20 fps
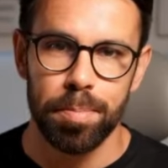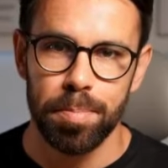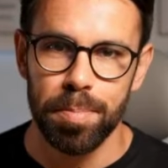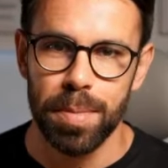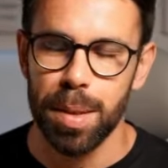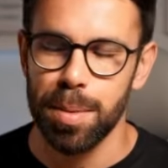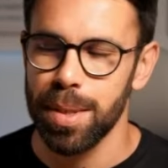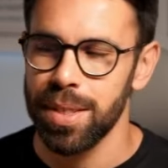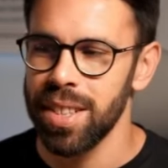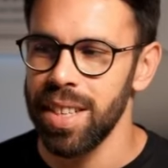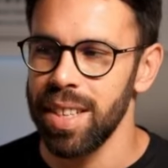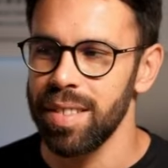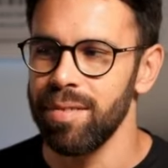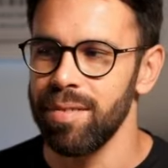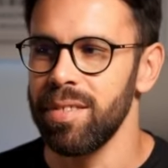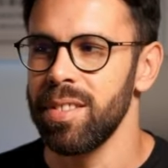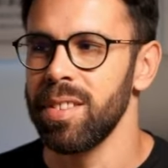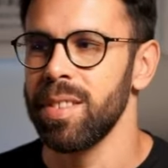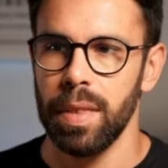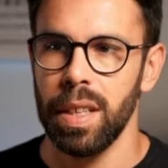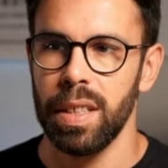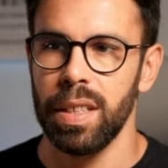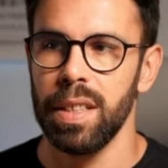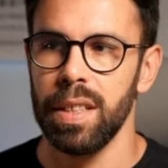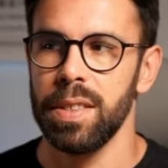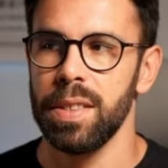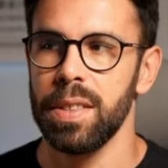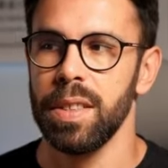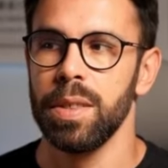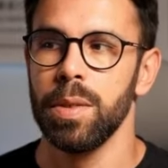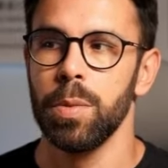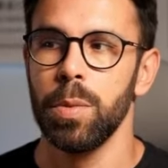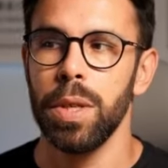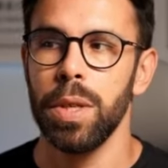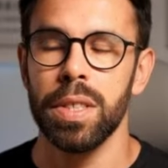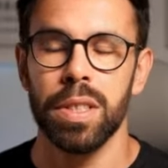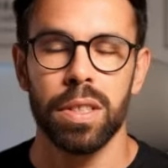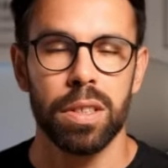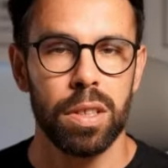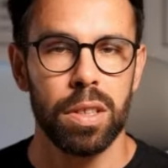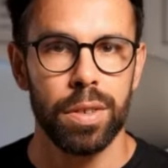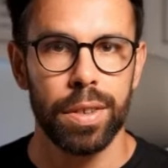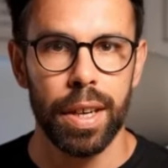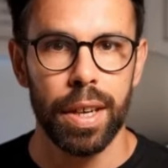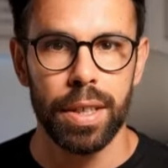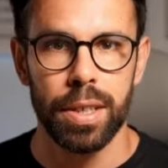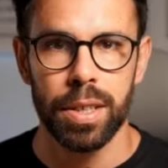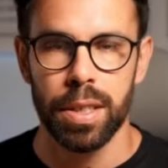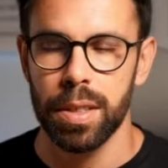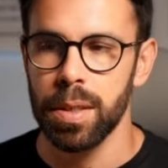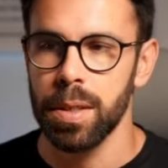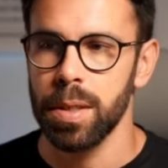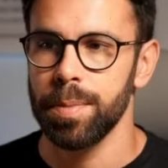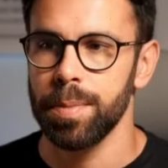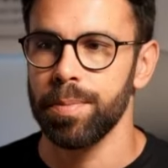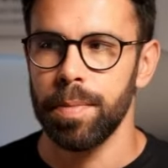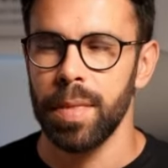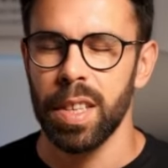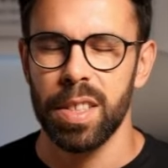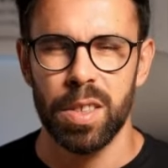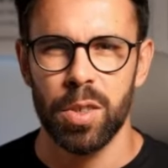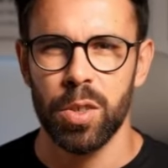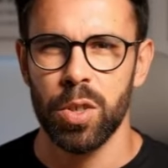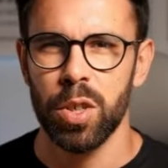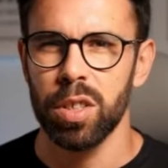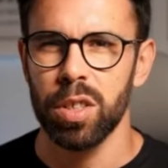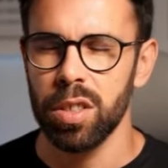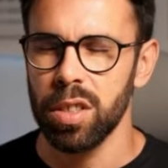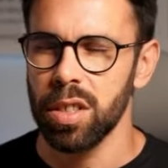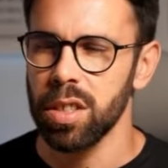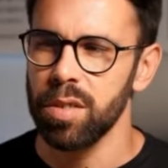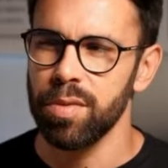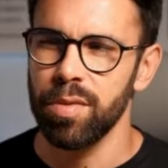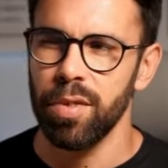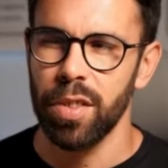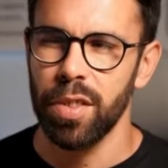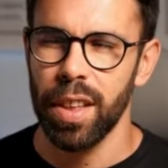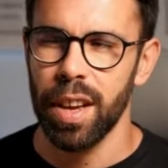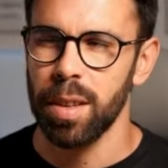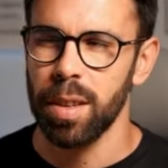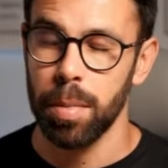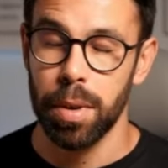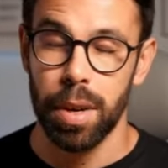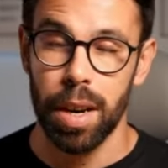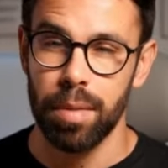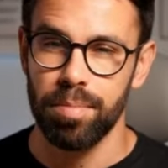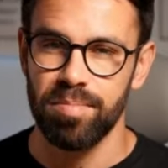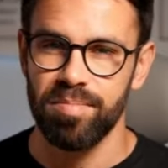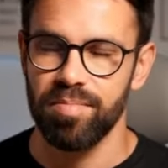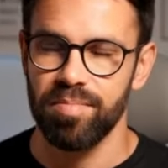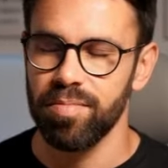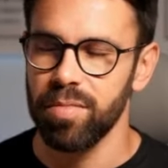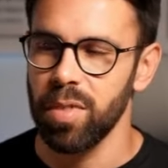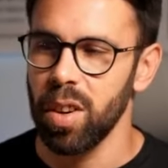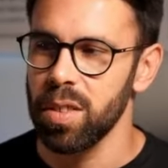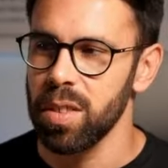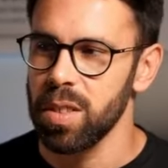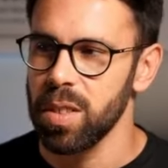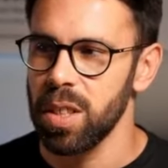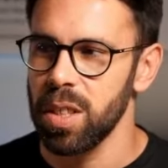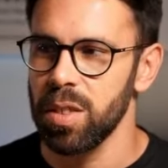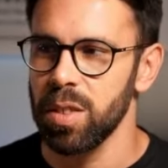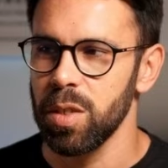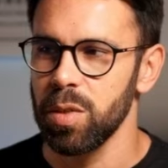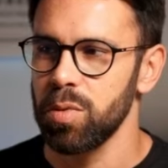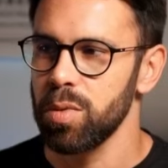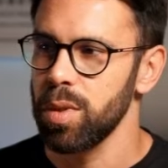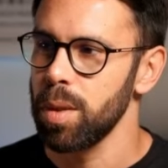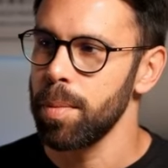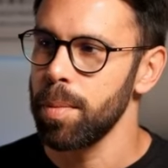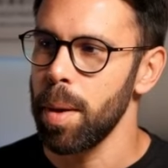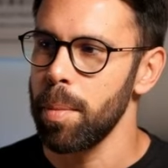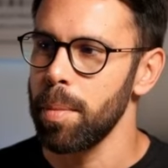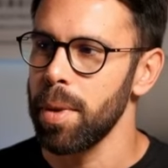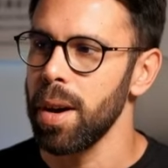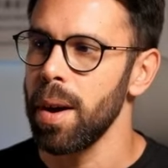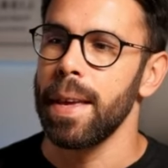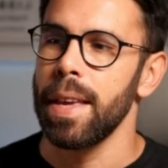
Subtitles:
double shift, that is the recent locations, there's a shortcut for that, but I honestly don't remember.